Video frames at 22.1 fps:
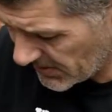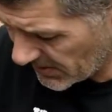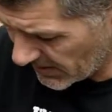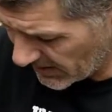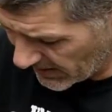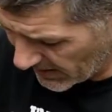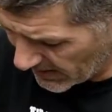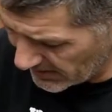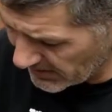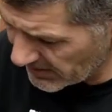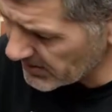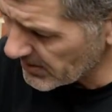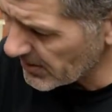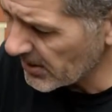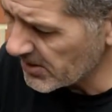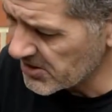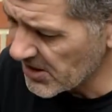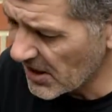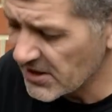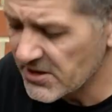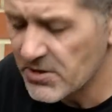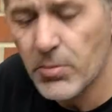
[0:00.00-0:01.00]
Again,
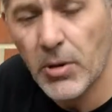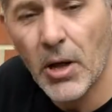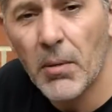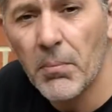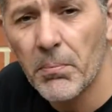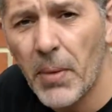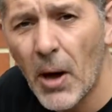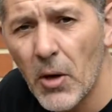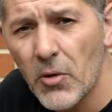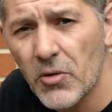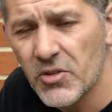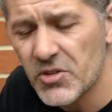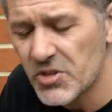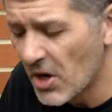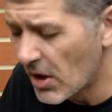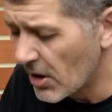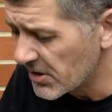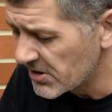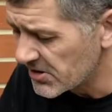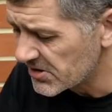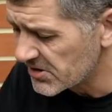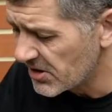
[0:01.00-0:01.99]
adjustable on both
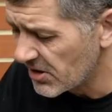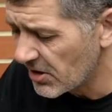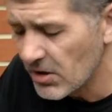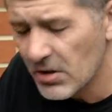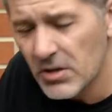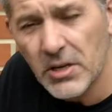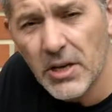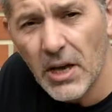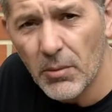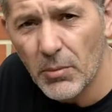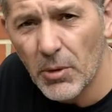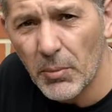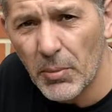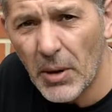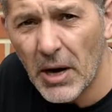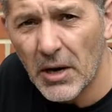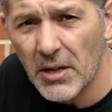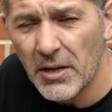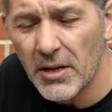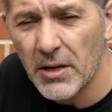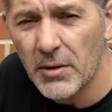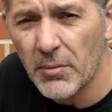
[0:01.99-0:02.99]
sides, so you can keep the
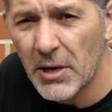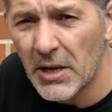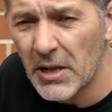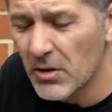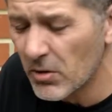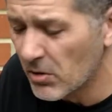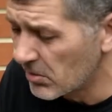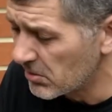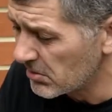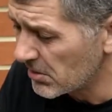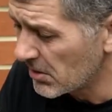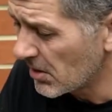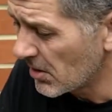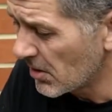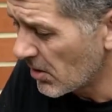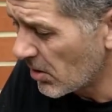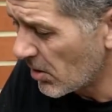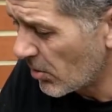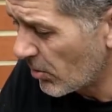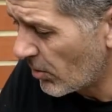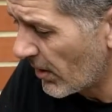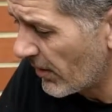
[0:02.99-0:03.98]
buckle in the middle or
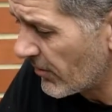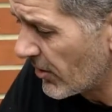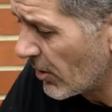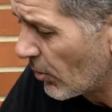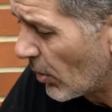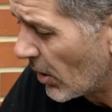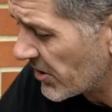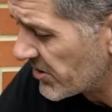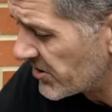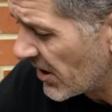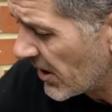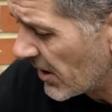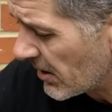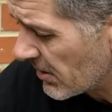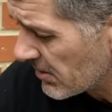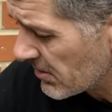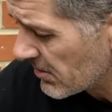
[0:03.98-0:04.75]
wherever you want it.